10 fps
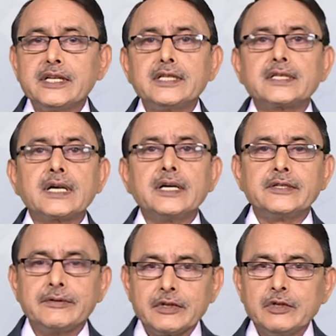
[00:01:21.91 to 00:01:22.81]
things are
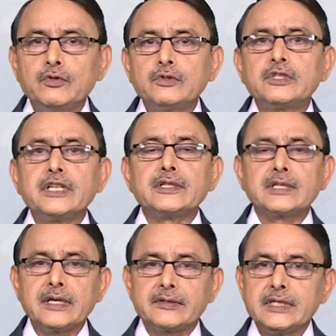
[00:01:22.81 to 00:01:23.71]
reviewed,
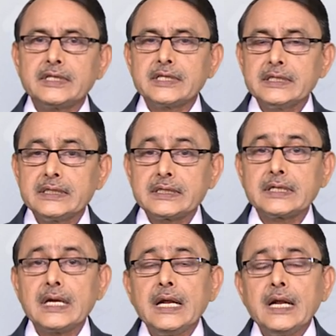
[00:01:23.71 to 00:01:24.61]
things are researched.